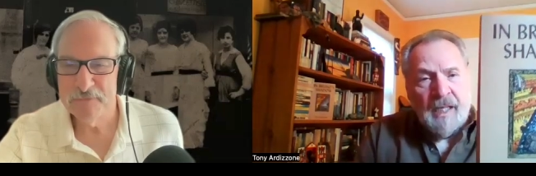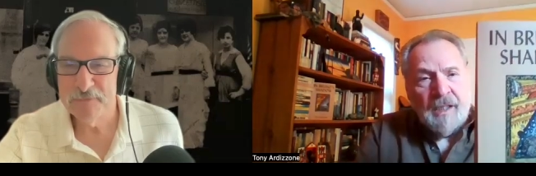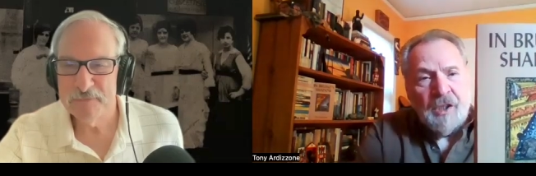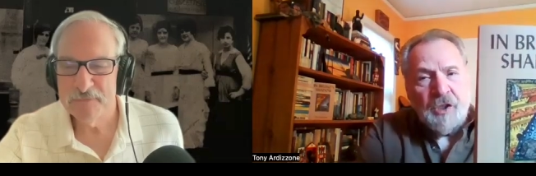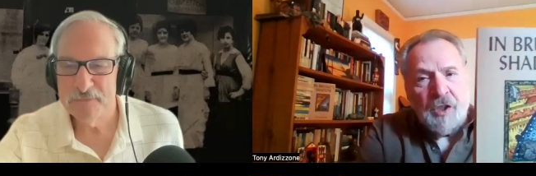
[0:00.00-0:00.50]

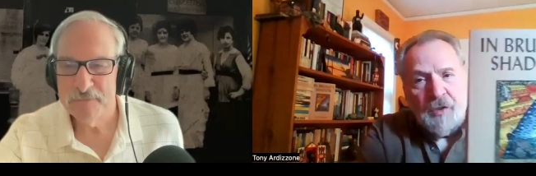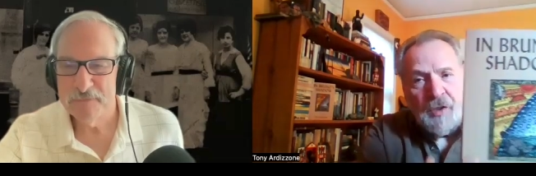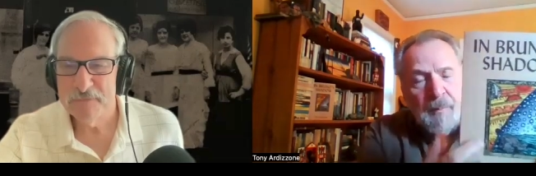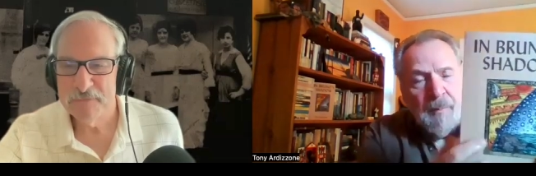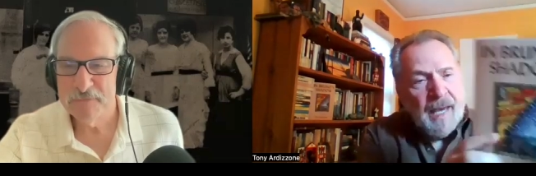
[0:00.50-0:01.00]
Speaker 1: This shows
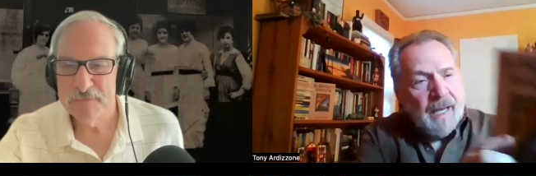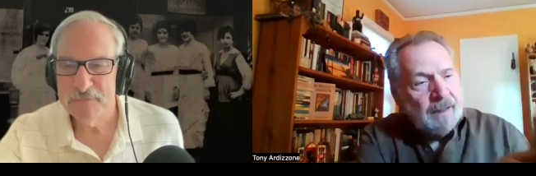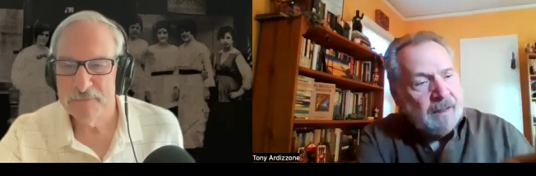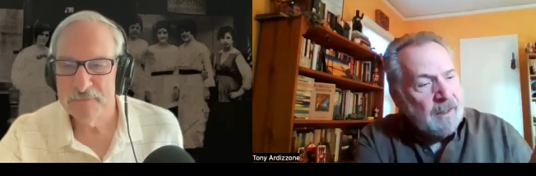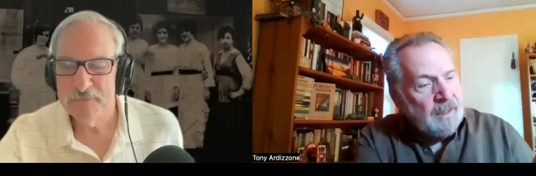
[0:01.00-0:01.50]
a
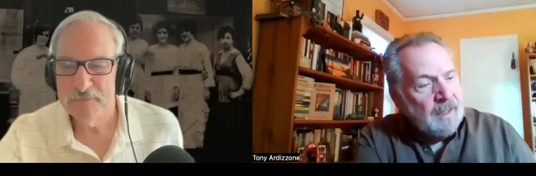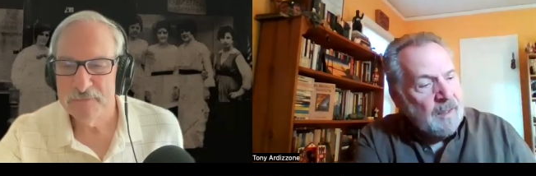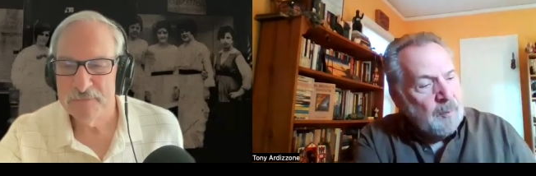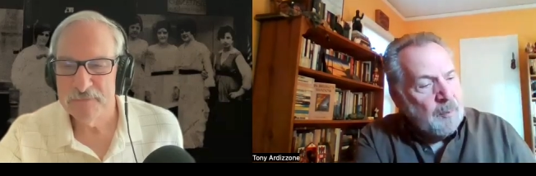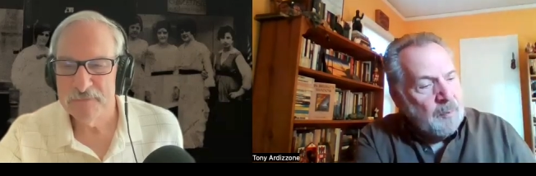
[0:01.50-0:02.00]
man
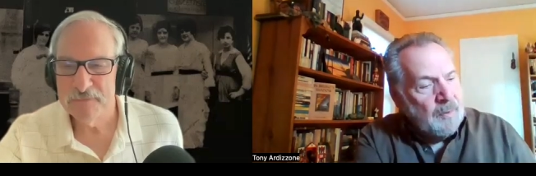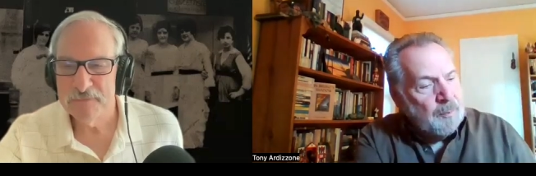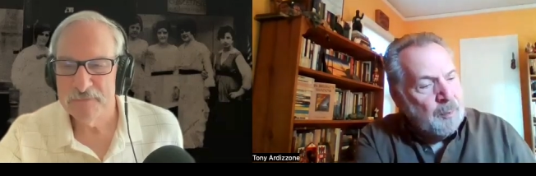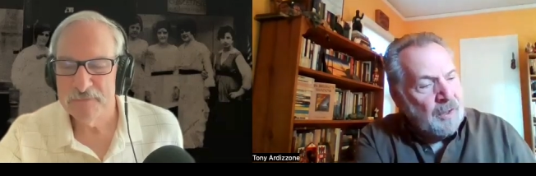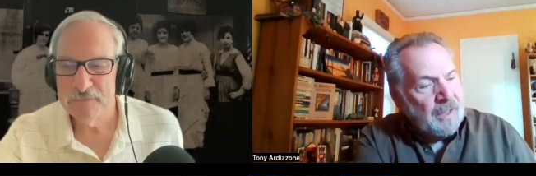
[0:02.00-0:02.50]

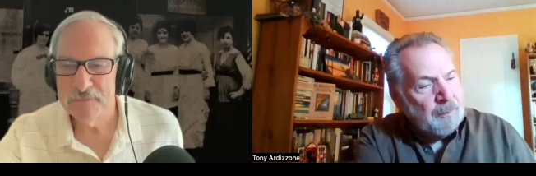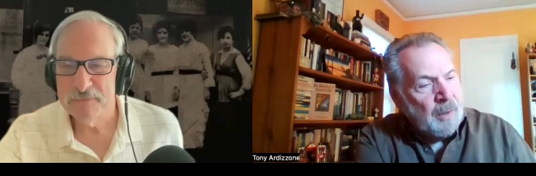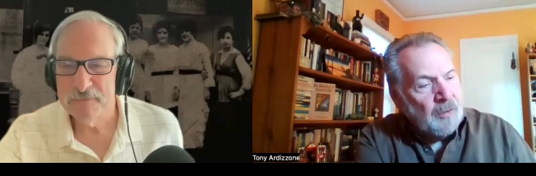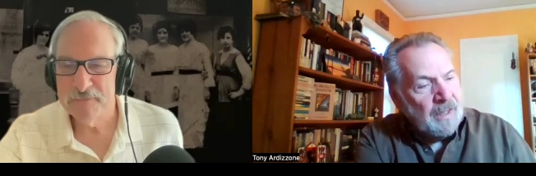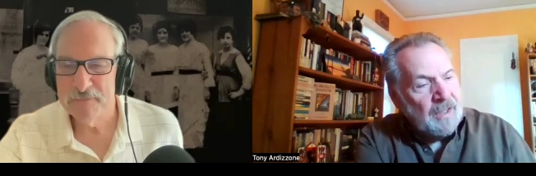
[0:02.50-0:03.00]
putting
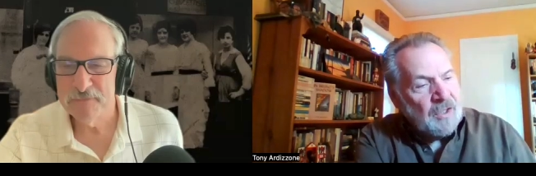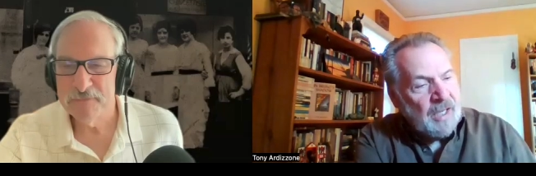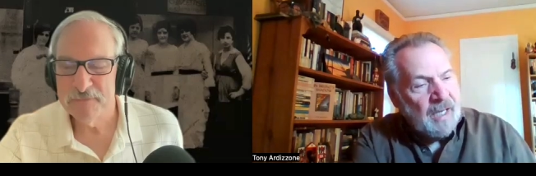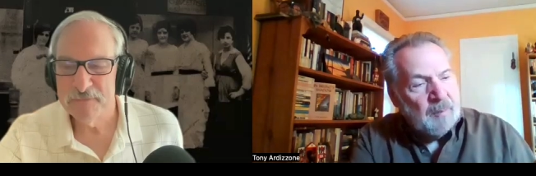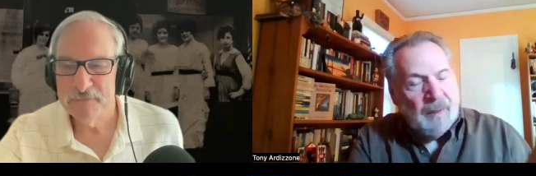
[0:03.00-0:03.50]
poking his
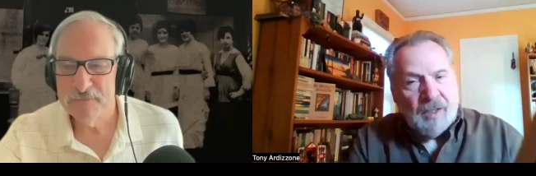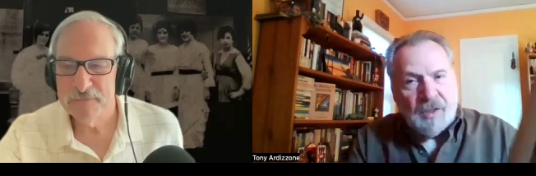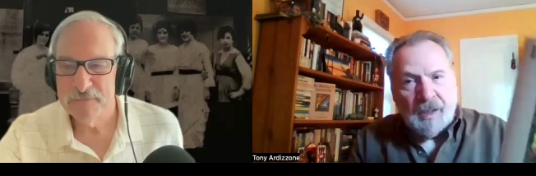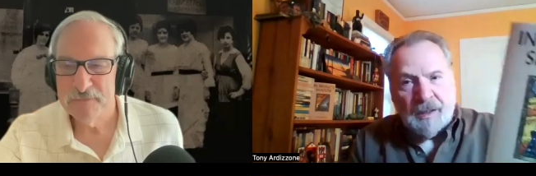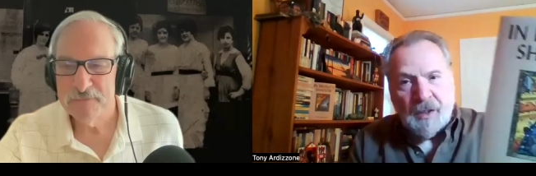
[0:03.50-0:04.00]
head
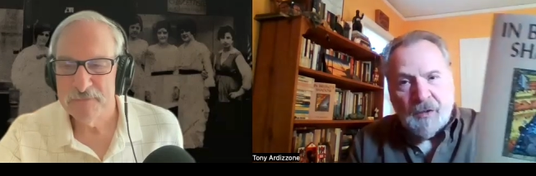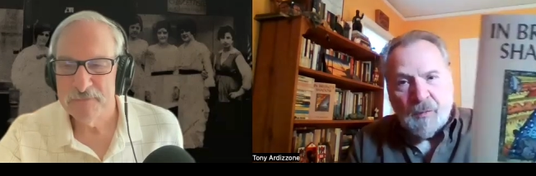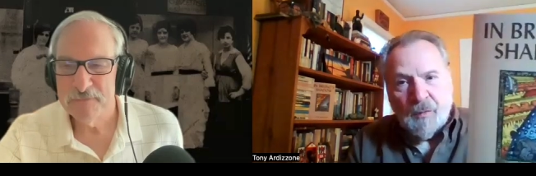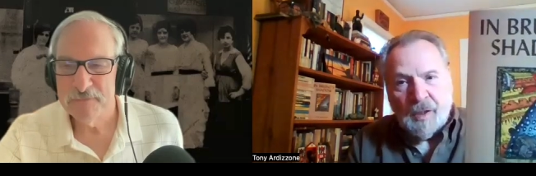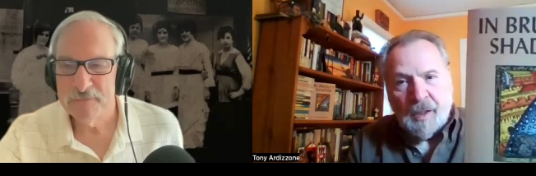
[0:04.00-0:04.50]
basically
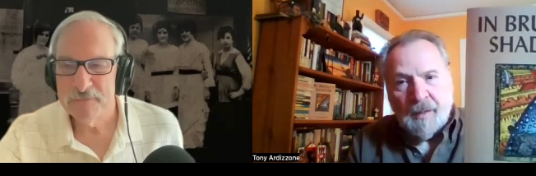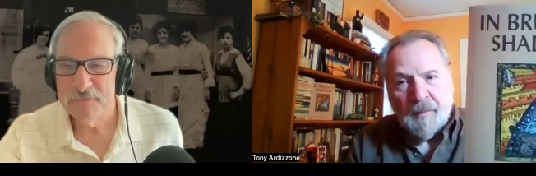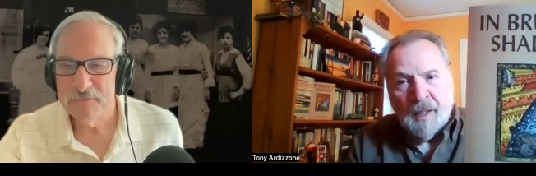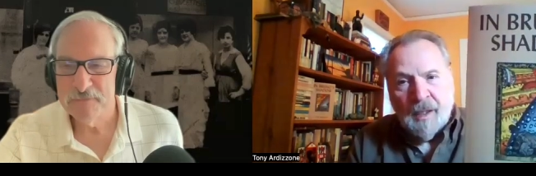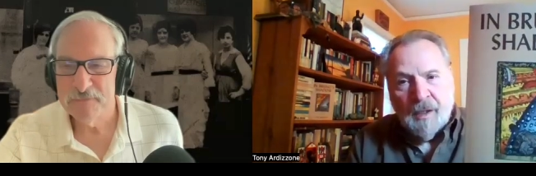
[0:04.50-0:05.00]
through the
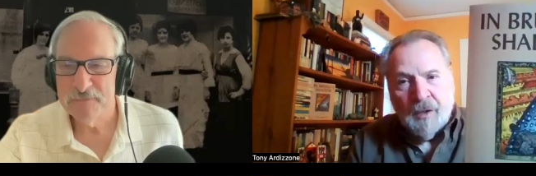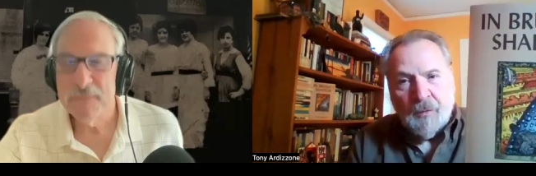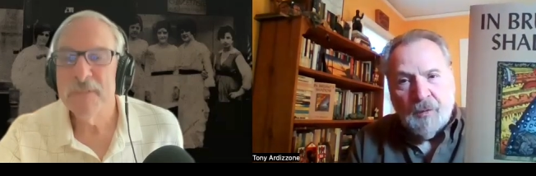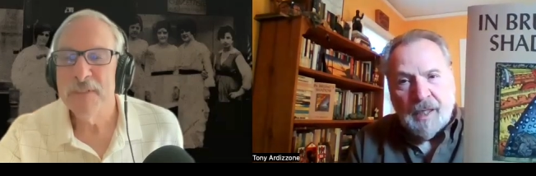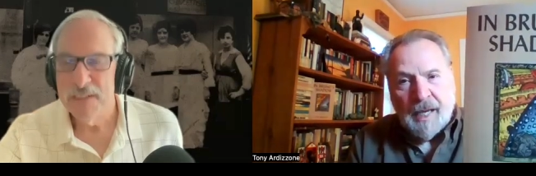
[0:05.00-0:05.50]

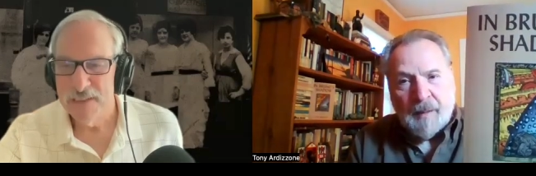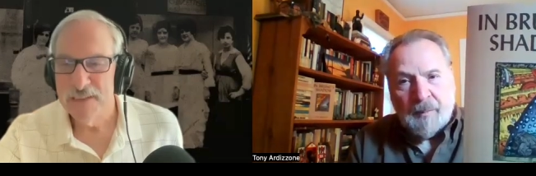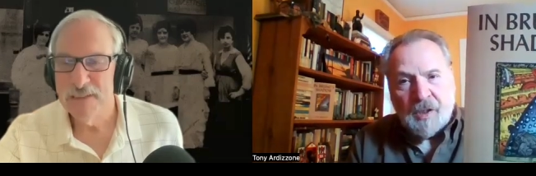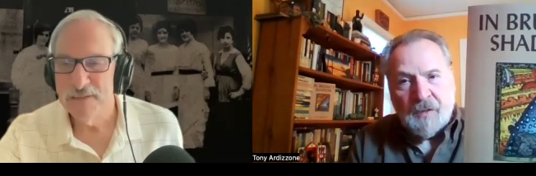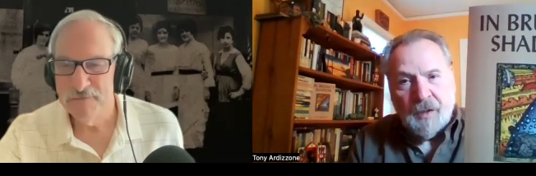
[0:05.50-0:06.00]
through the
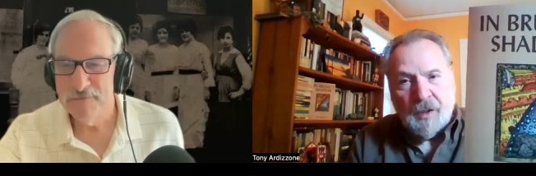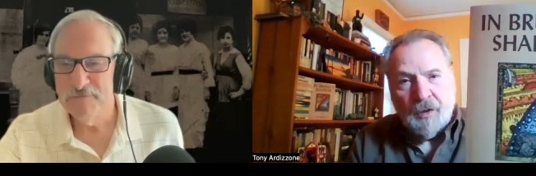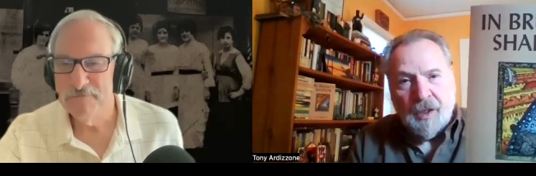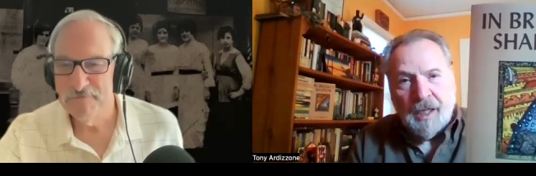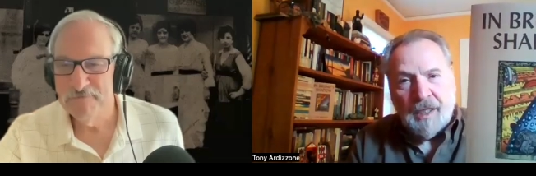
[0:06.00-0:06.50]
atmosphere,
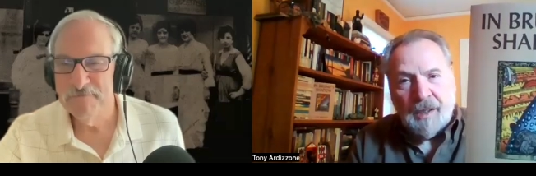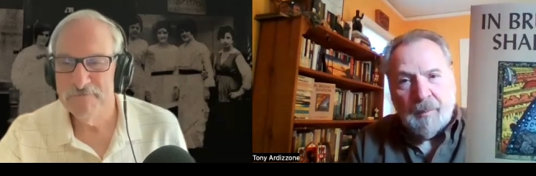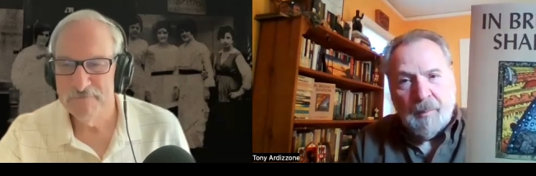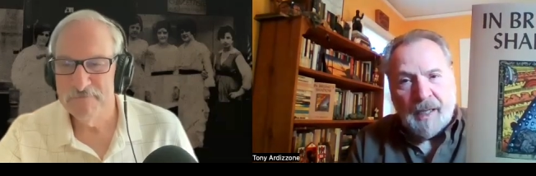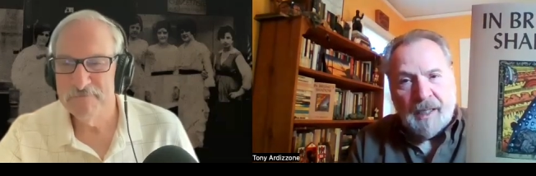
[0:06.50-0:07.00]
looking at the
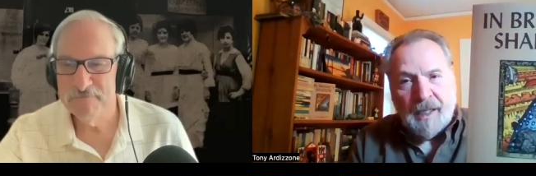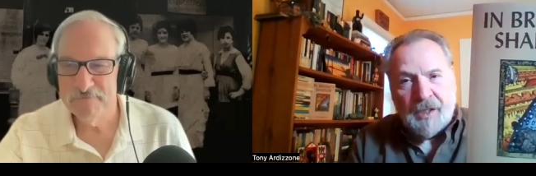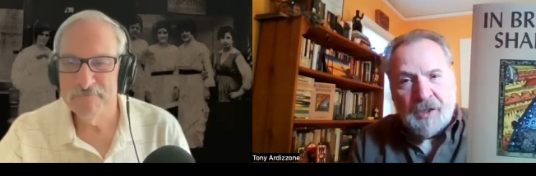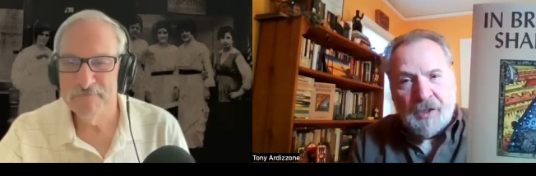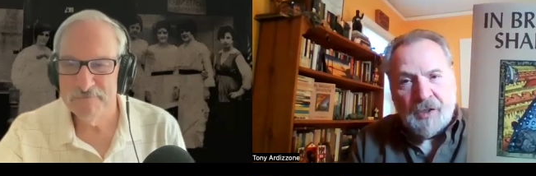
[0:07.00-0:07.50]

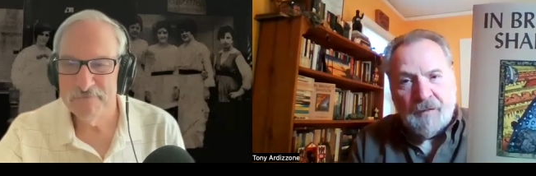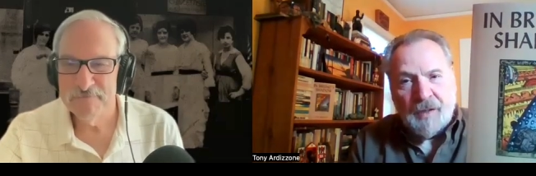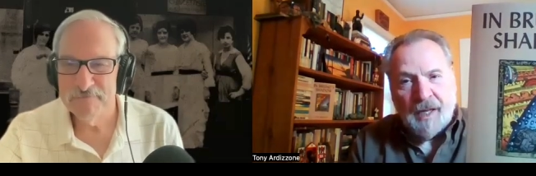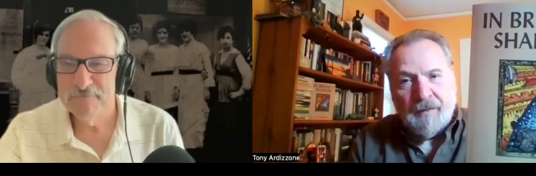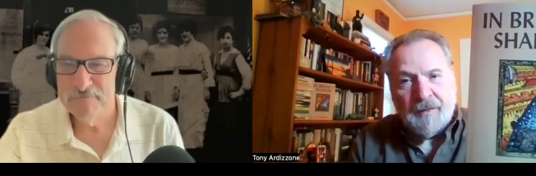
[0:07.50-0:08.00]
machinations of
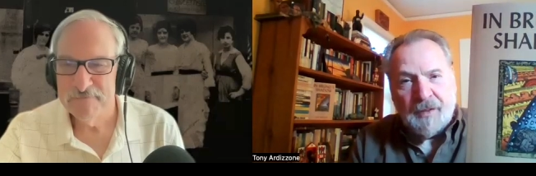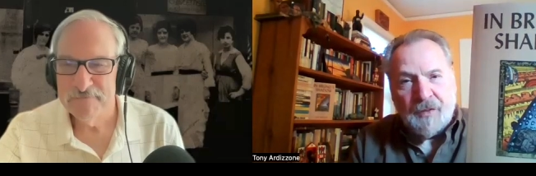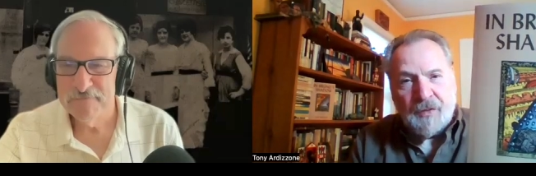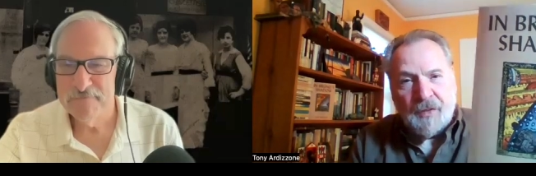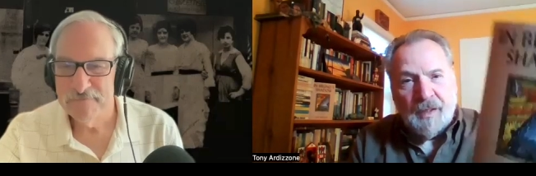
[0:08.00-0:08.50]
the
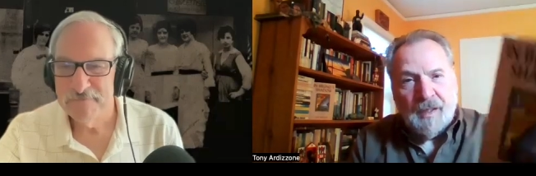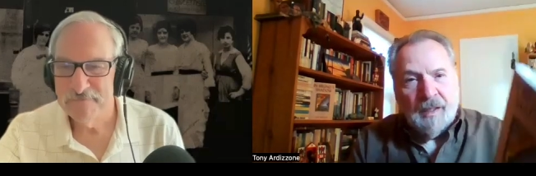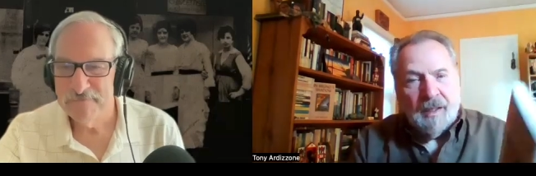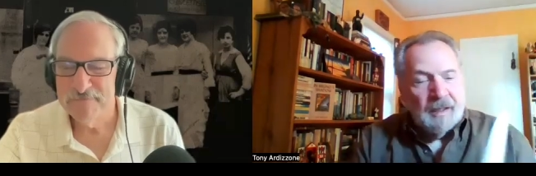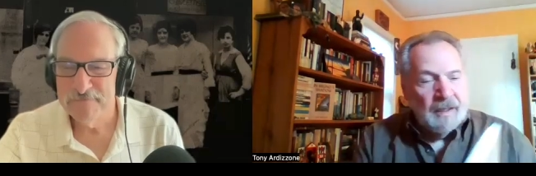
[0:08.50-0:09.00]
heavens.
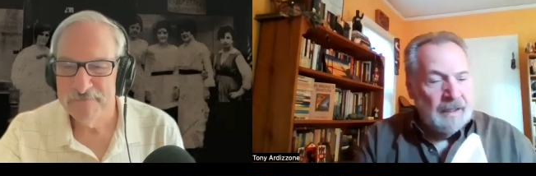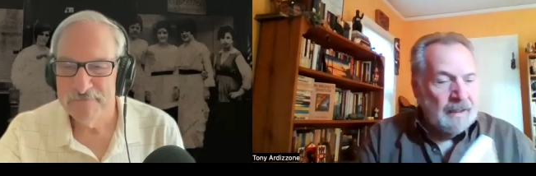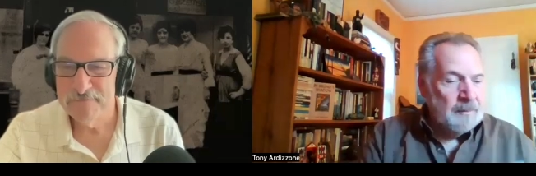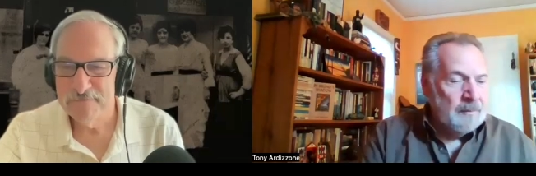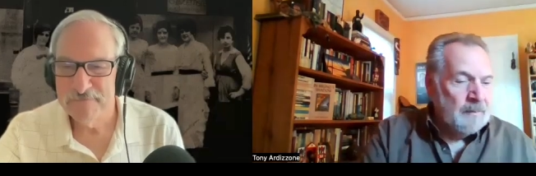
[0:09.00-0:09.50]

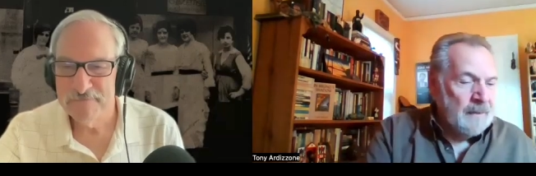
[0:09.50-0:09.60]
Um,